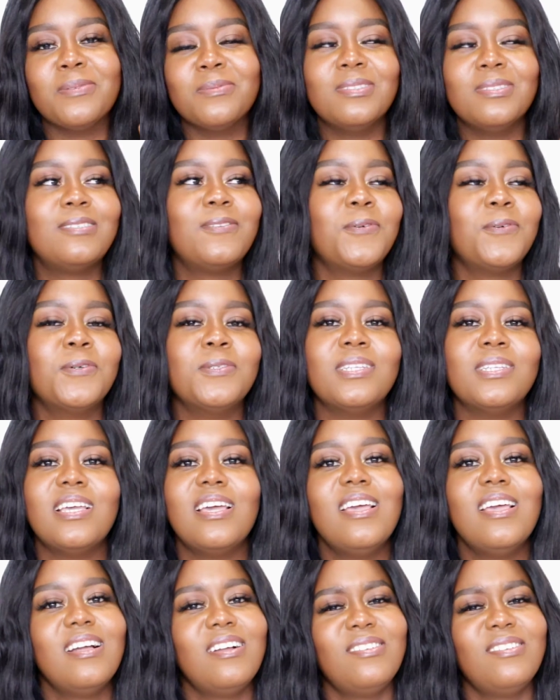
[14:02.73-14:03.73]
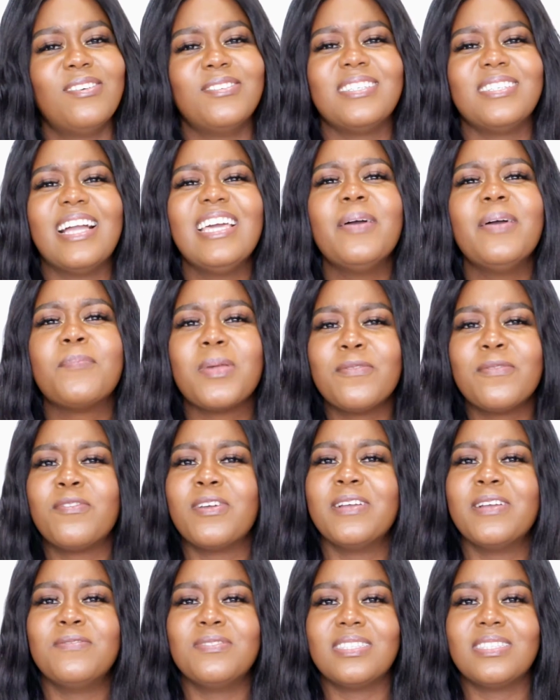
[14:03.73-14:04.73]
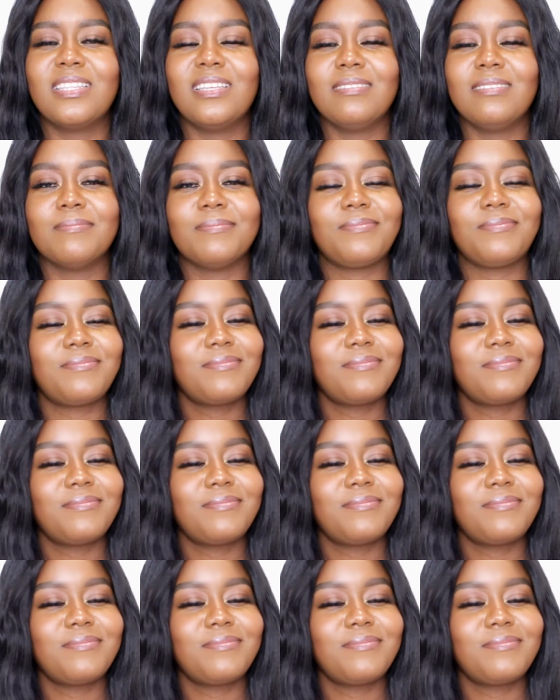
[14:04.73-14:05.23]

from this phone, because you kind of pay for everything.